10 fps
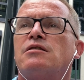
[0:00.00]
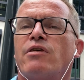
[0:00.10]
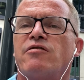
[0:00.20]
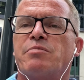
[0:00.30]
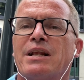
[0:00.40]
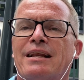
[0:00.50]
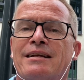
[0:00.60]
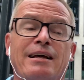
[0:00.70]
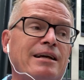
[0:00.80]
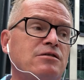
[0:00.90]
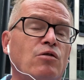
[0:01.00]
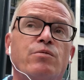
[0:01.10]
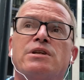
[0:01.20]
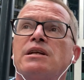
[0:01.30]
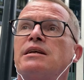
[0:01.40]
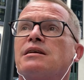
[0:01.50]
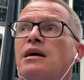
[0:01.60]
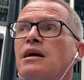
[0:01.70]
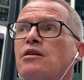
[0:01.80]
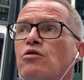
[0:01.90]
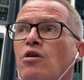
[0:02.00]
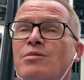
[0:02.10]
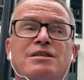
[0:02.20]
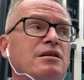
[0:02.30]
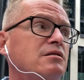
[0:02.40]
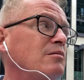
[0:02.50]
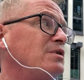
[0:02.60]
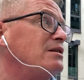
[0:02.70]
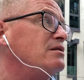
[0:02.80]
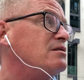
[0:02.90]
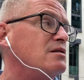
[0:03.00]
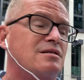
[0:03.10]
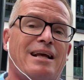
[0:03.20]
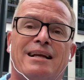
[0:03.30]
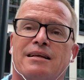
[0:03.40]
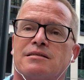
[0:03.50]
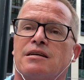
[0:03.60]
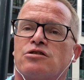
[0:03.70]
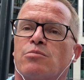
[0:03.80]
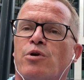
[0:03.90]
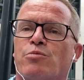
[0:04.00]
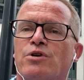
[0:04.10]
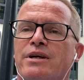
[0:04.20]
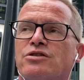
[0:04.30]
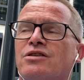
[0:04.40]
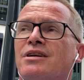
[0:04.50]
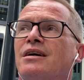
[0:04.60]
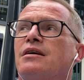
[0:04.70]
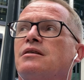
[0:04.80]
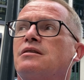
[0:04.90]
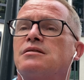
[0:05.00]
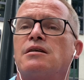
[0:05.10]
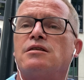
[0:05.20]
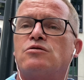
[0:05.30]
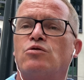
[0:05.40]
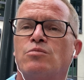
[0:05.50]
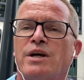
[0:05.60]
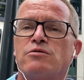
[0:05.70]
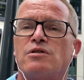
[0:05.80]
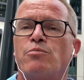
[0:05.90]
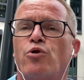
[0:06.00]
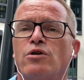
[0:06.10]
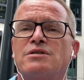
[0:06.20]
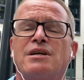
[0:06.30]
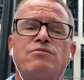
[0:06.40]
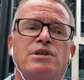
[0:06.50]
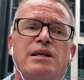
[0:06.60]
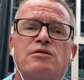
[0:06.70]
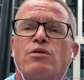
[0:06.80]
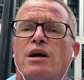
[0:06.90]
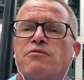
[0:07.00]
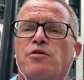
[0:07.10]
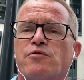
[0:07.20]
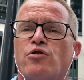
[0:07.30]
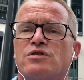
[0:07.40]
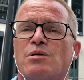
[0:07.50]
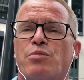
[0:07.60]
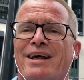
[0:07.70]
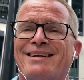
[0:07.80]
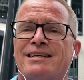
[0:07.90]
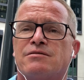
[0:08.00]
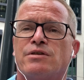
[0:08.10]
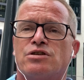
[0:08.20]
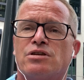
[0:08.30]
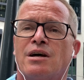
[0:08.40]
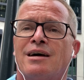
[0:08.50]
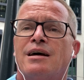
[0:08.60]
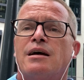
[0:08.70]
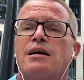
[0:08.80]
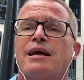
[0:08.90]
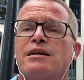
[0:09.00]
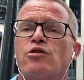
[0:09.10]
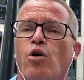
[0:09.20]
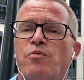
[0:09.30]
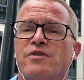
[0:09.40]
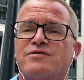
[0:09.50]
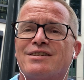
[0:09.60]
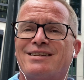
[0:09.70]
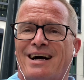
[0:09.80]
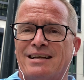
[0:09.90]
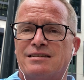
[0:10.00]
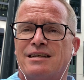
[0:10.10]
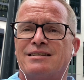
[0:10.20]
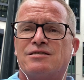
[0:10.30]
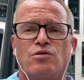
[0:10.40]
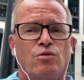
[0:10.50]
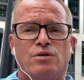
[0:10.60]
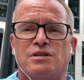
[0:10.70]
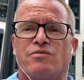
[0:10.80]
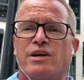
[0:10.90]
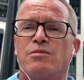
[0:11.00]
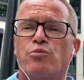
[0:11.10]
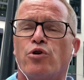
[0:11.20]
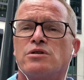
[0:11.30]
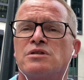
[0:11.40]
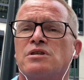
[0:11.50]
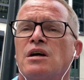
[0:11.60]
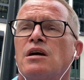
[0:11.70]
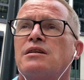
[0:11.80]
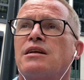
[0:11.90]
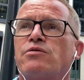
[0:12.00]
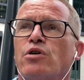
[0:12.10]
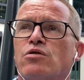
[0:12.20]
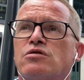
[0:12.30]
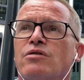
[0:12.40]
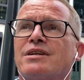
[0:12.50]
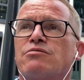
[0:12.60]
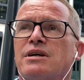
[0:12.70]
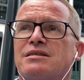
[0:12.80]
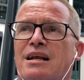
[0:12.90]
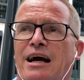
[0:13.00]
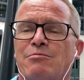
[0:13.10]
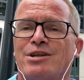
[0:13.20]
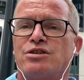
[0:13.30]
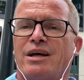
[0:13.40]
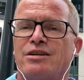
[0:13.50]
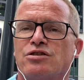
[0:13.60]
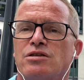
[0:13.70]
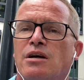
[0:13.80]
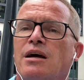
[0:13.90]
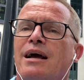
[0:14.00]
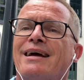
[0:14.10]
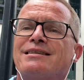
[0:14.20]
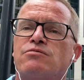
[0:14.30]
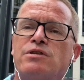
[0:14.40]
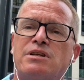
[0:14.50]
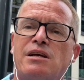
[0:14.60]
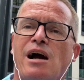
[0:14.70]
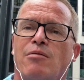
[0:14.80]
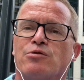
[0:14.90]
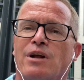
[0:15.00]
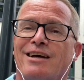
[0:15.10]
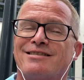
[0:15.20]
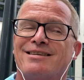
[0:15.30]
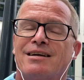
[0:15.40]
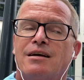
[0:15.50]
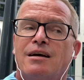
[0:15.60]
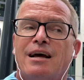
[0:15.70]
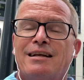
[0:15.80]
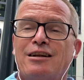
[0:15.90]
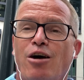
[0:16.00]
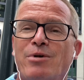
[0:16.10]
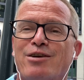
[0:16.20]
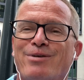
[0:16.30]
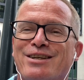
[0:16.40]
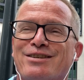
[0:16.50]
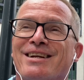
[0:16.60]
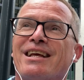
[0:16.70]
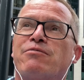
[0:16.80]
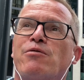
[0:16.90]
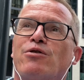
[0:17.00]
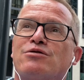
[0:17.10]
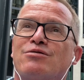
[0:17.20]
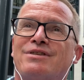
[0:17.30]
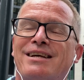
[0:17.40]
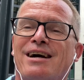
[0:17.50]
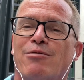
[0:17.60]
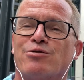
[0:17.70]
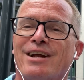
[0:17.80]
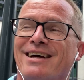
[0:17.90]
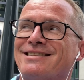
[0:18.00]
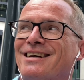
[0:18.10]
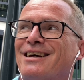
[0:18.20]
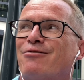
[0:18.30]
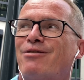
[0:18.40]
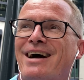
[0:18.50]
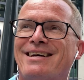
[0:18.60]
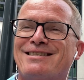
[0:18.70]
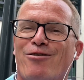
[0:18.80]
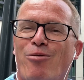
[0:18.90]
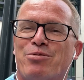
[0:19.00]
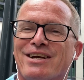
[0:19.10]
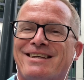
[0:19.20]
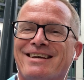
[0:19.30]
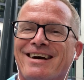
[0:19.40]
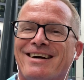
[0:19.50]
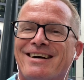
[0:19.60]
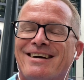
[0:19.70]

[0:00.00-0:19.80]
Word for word: 12 billion and so we need an economic system that is sustaining such a population. These are the two most important and we need to have of course a planet which uh, can cope with the task and so it's very important that we also address climate change and we decarbonize. And now my question, if we want to decarbonize, why is OPEC here?